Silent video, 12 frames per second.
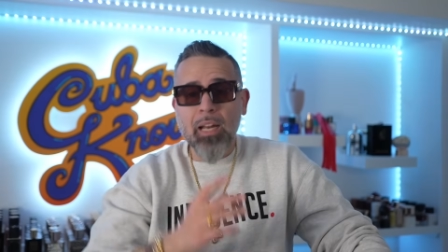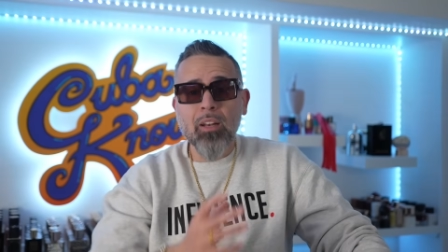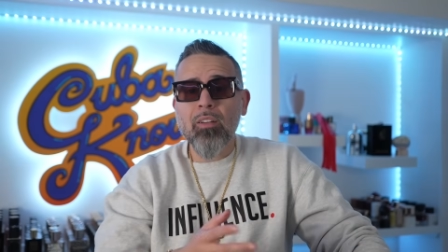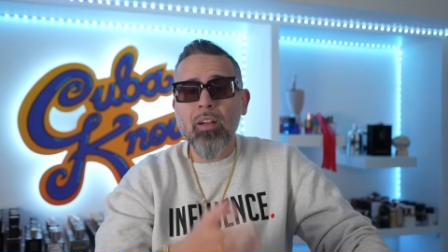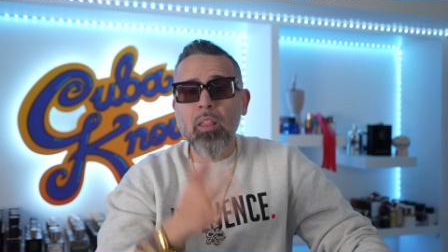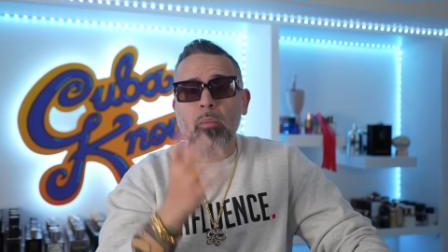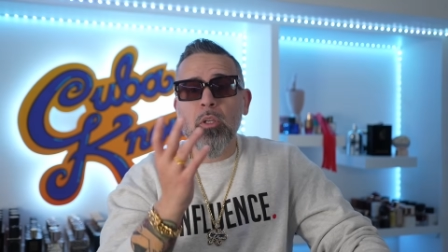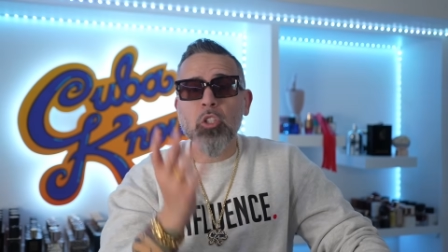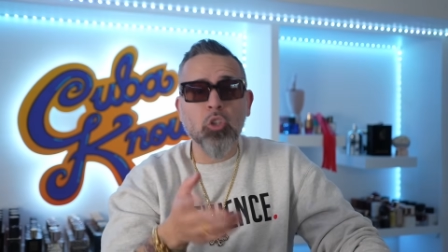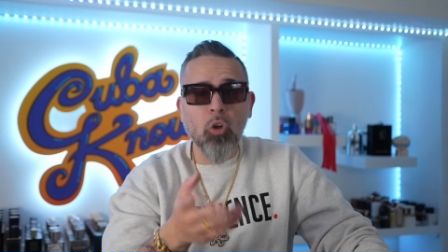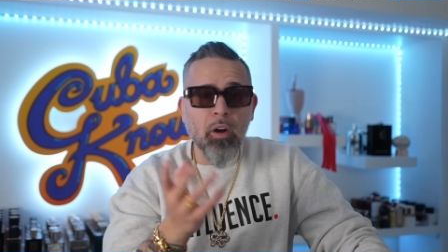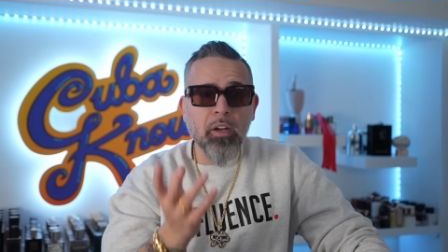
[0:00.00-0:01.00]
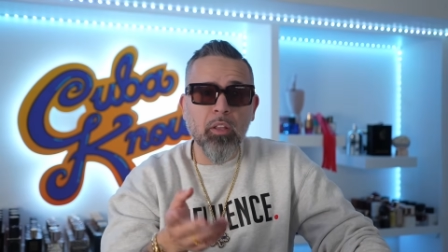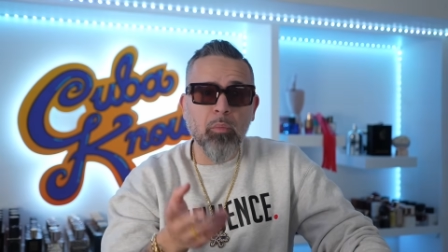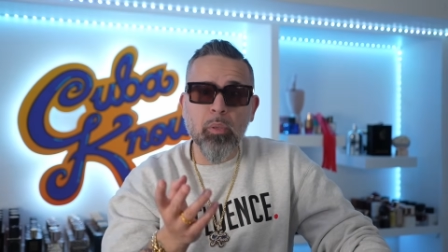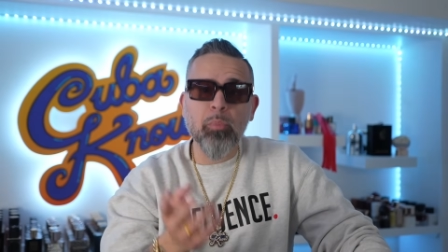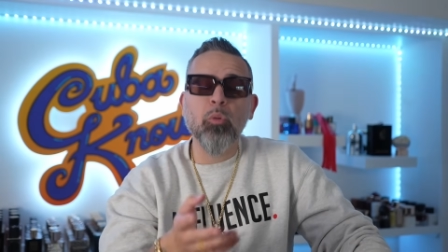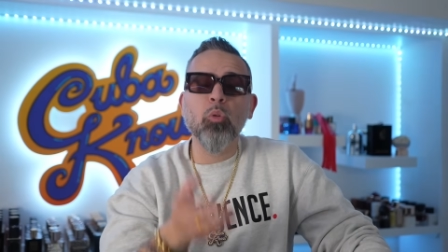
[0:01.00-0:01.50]
I love how the majority of the
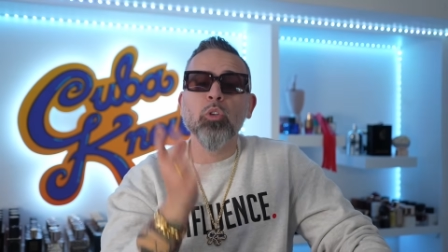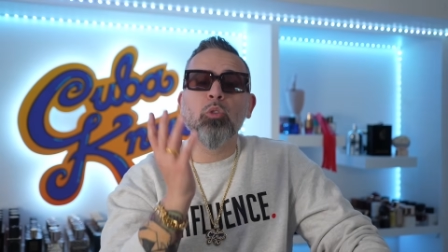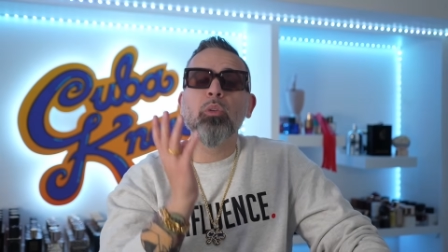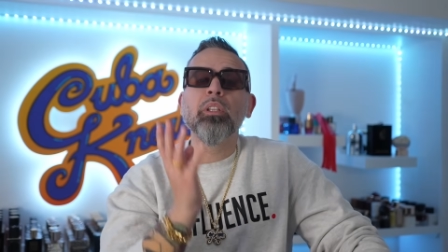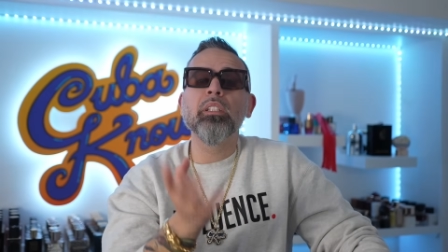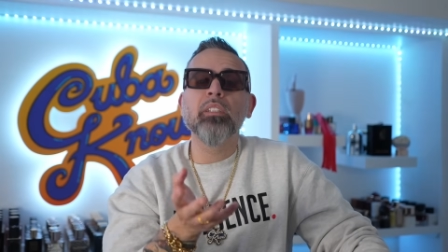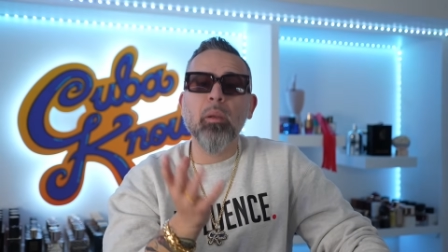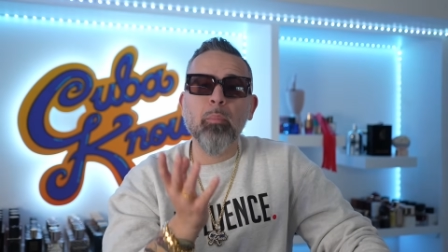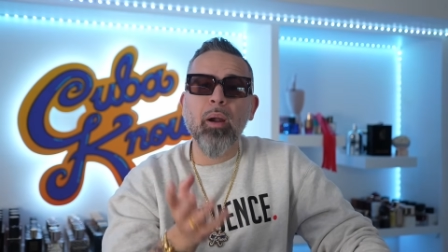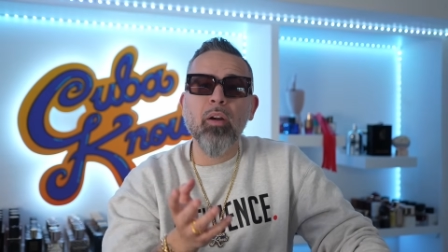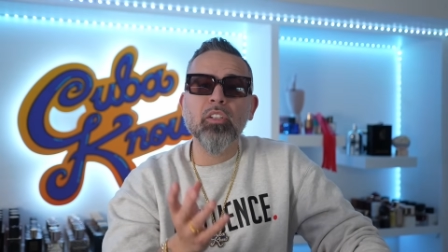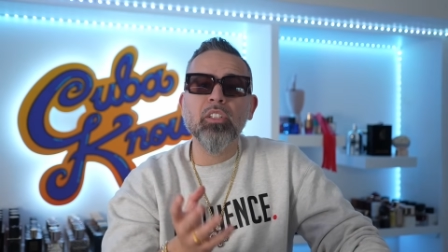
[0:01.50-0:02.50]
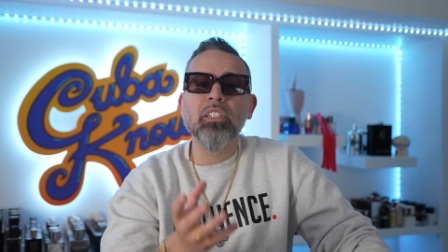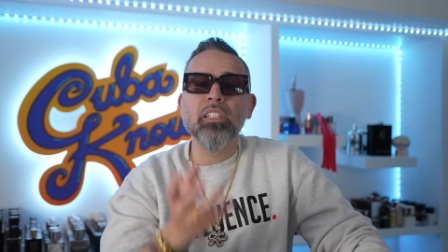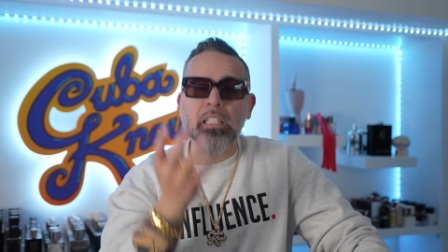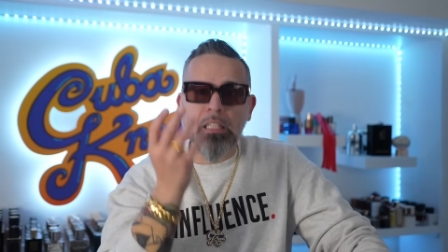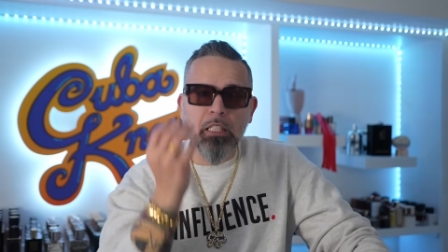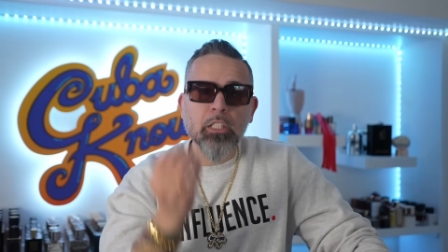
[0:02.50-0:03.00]
people who are doing these comparisons
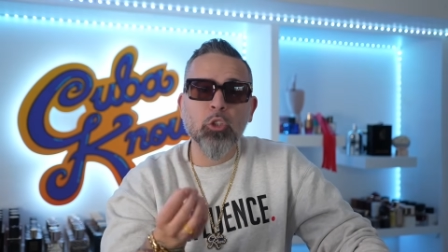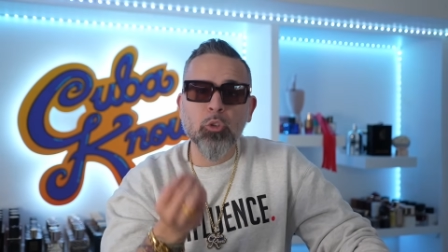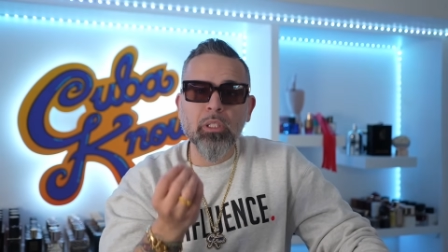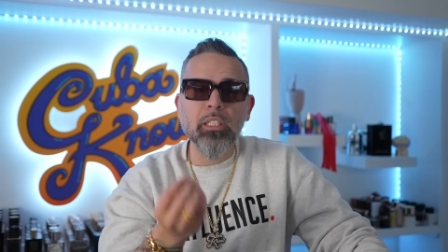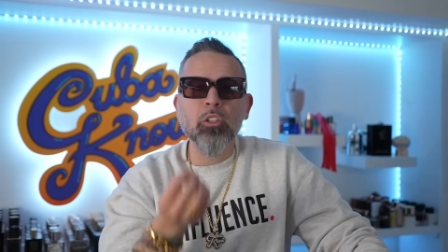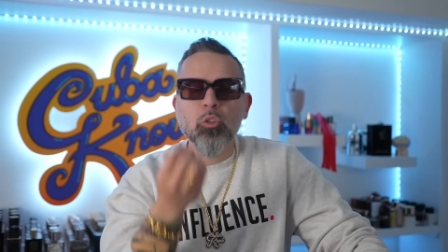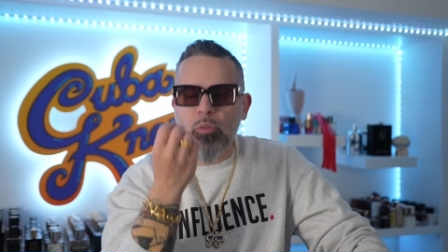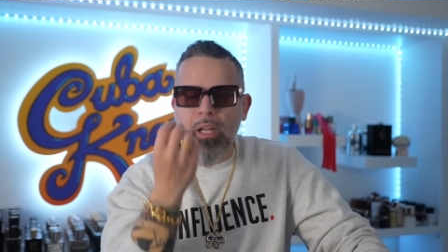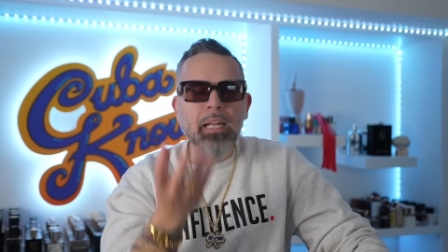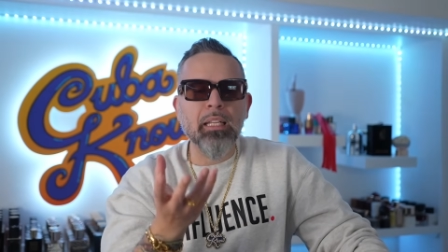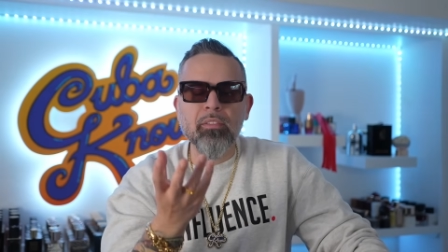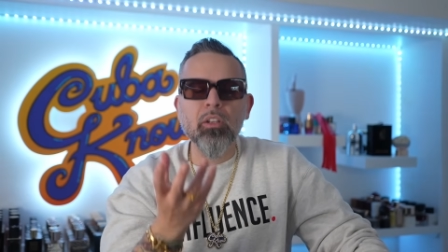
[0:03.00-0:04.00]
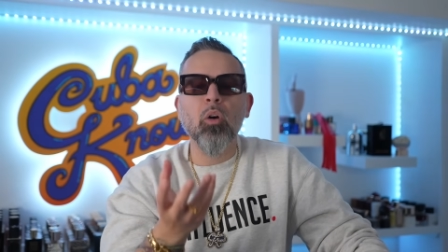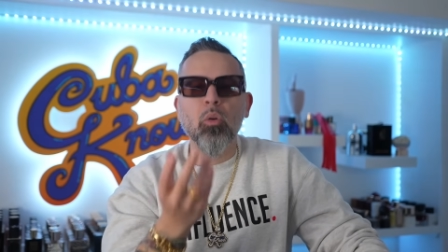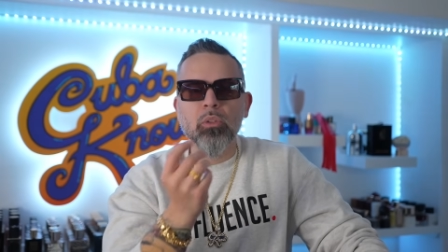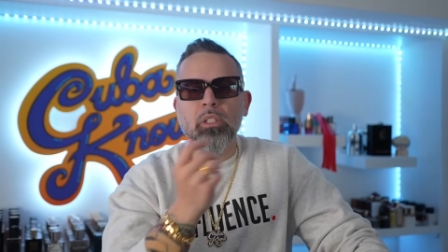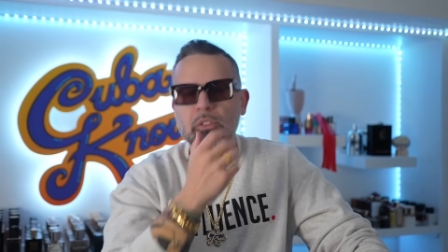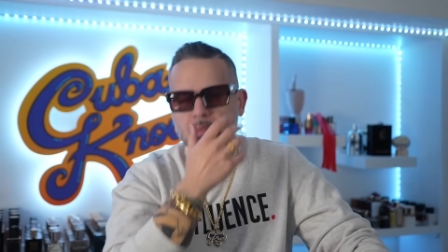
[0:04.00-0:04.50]
literally do not even own these